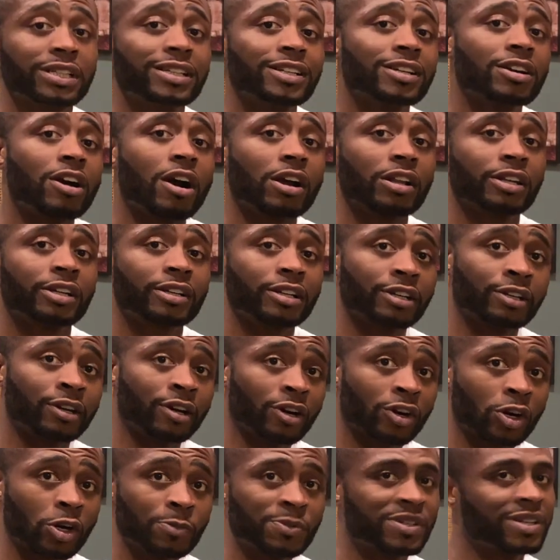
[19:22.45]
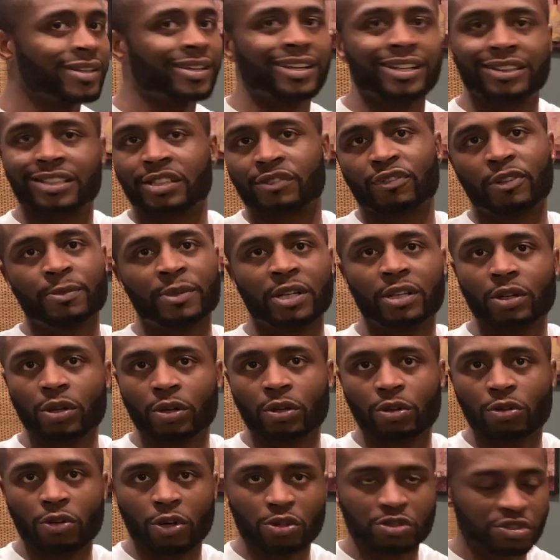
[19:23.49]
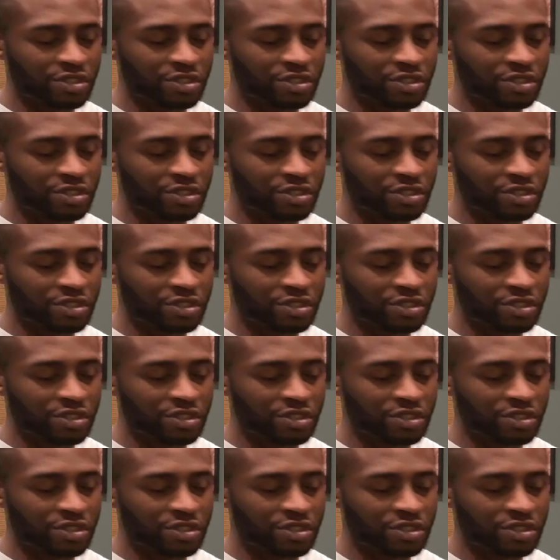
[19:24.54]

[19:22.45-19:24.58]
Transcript: garlic and herb. You can get this from your local grocery